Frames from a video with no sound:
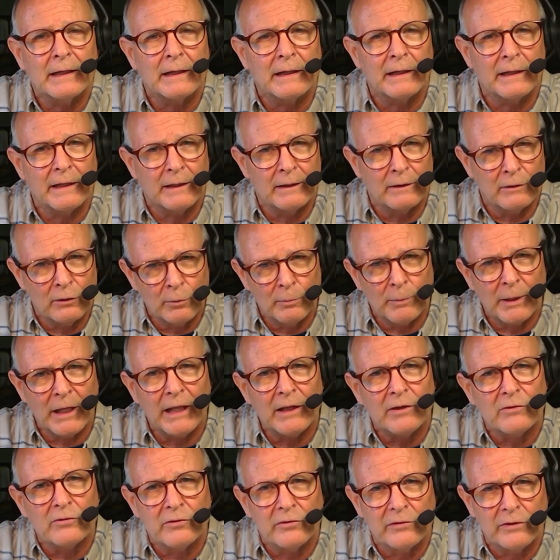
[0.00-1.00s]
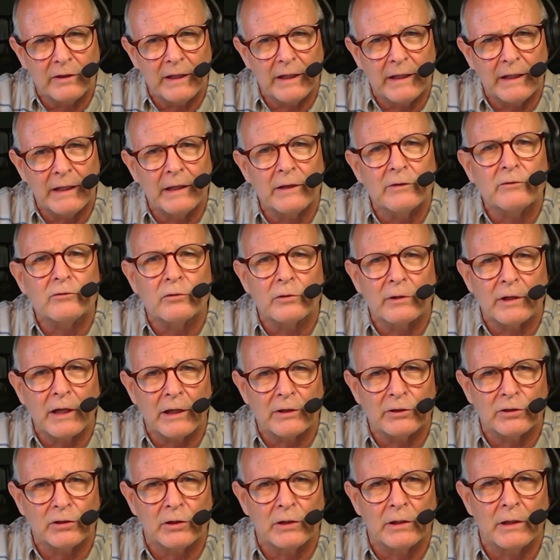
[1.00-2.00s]
illuminates the
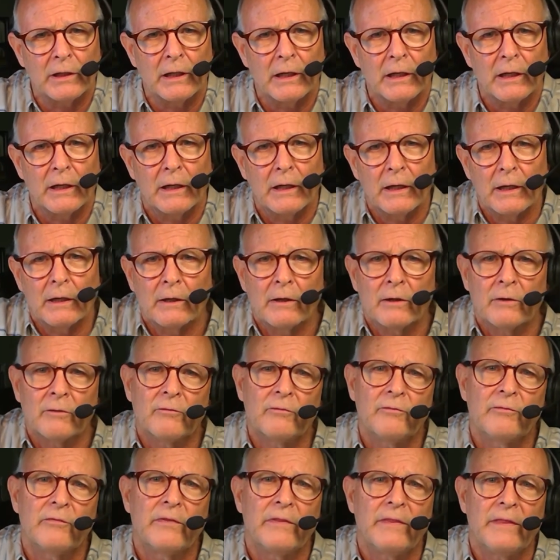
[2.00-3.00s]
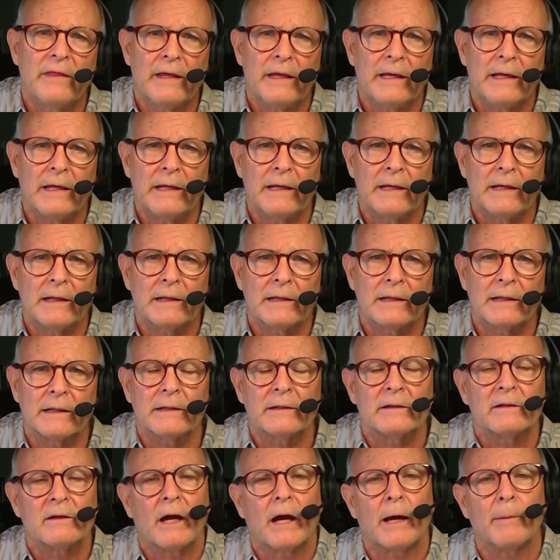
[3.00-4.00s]
introduction of the
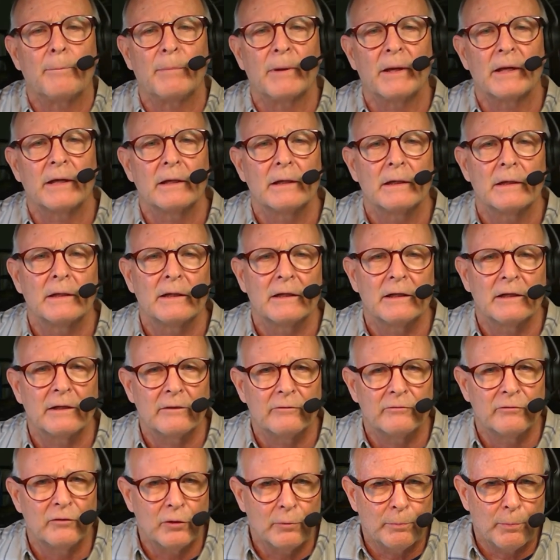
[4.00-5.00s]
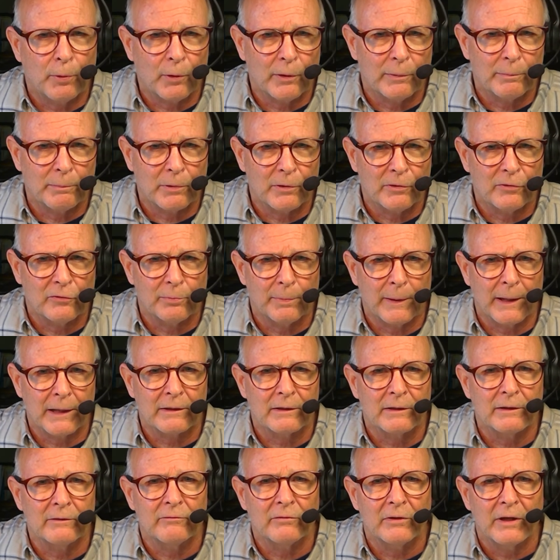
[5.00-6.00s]
topic of two-point
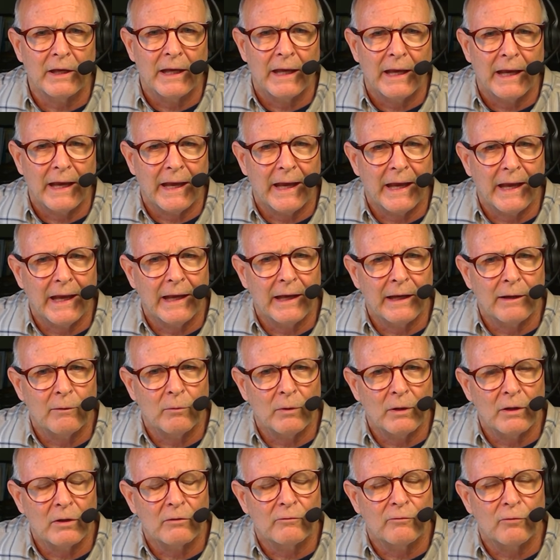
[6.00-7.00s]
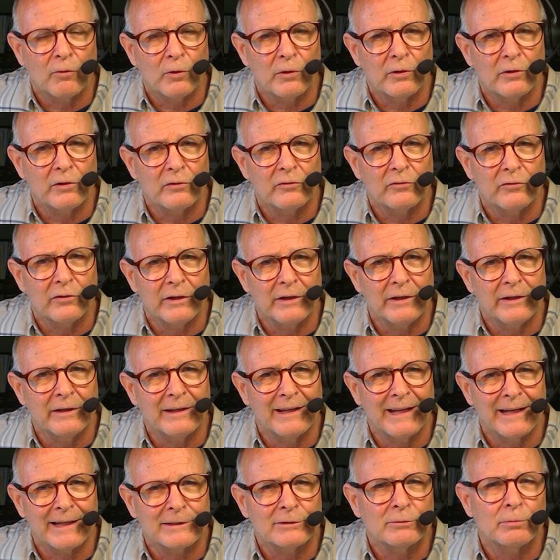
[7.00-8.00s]
perspective, and we look forward to seeing you
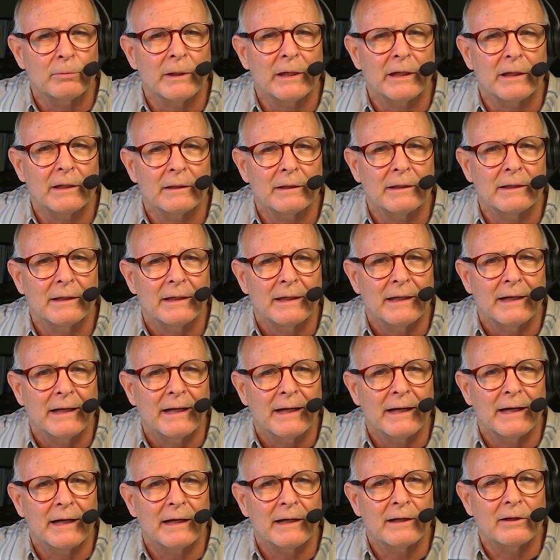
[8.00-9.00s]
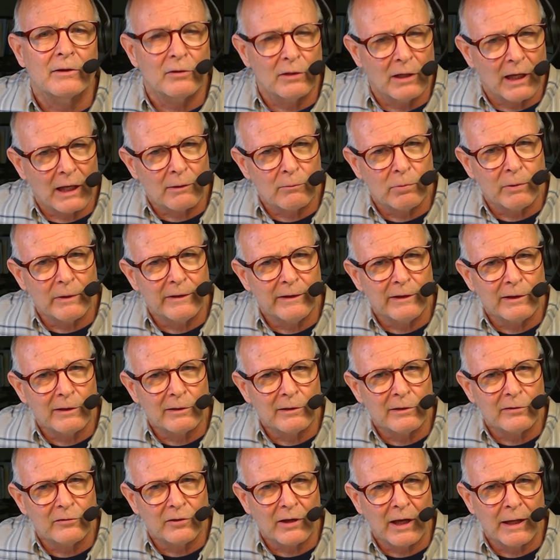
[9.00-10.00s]
next week. Good luck with
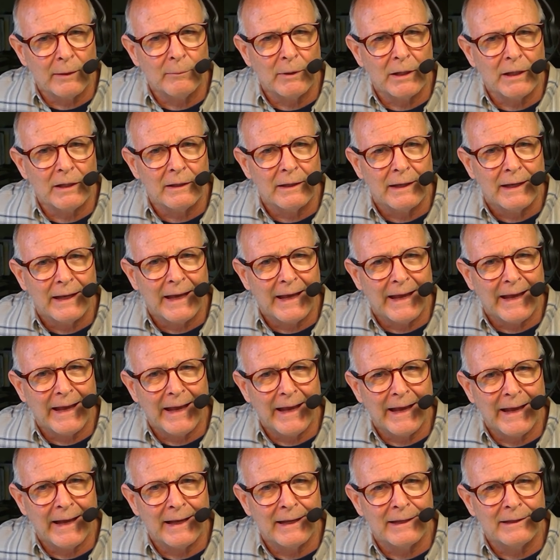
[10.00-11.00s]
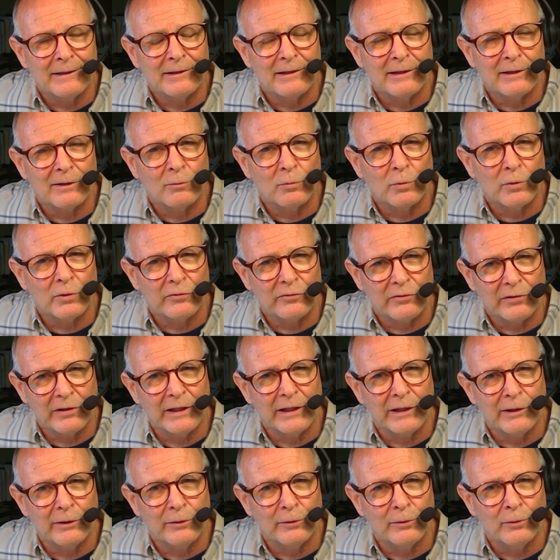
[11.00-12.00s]
your assignment, and we'll see
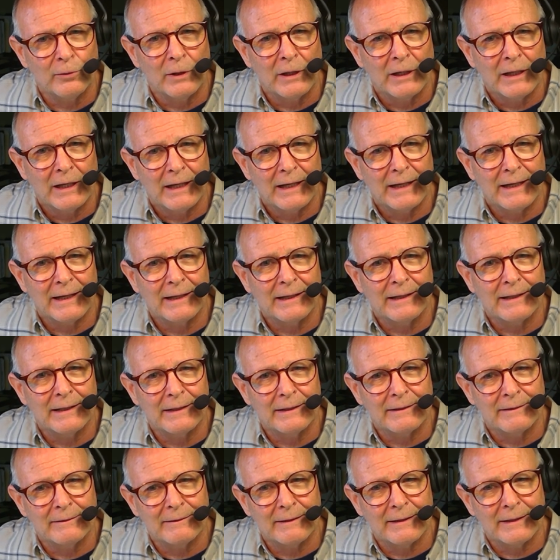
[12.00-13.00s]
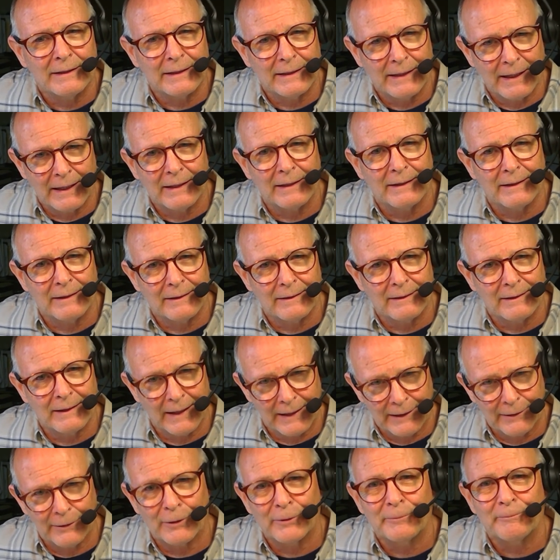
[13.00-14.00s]
you again
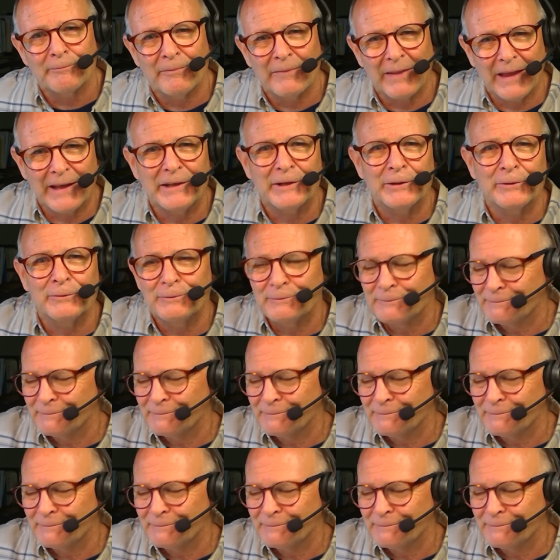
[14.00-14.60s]
later. Thank you.